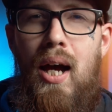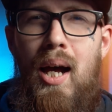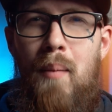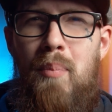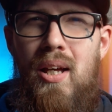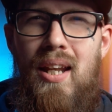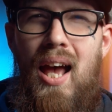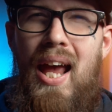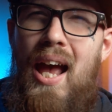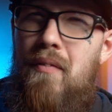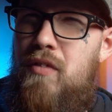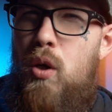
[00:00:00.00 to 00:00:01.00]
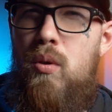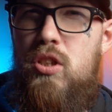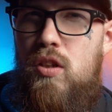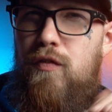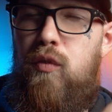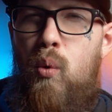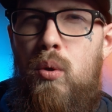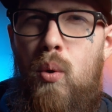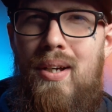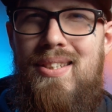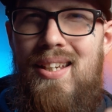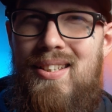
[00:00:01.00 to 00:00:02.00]
but I have noticed the floor
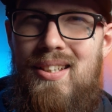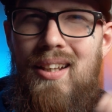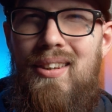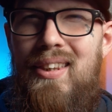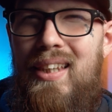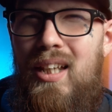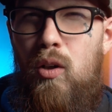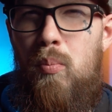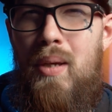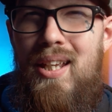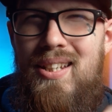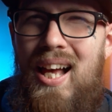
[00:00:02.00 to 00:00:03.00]
noise is a little bit